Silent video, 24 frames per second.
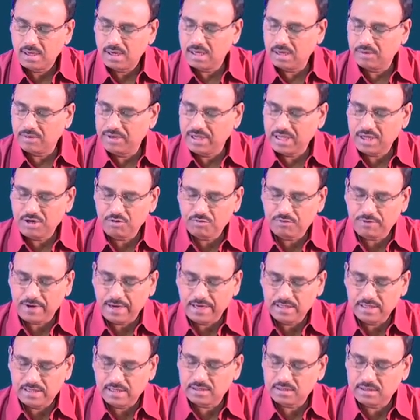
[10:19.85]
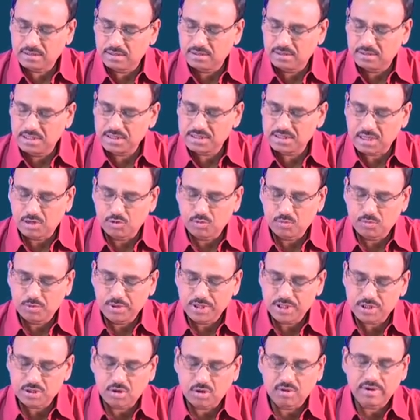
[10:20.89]
Now, here you find that this output
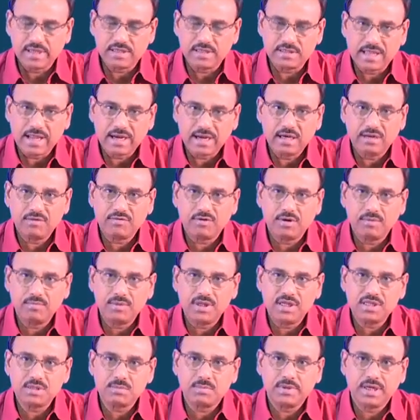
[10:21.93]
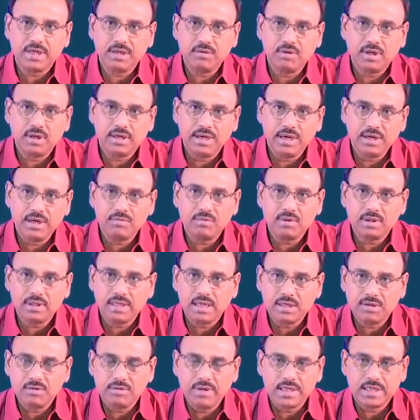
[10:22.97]
is not exactly from this particular network
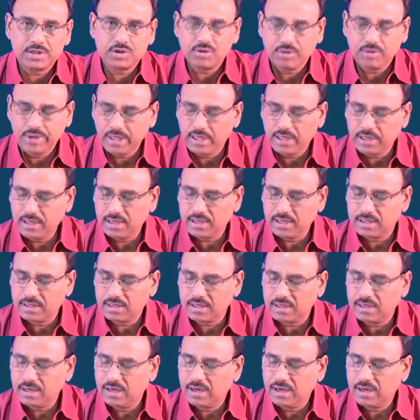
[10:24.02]
that we are showing here.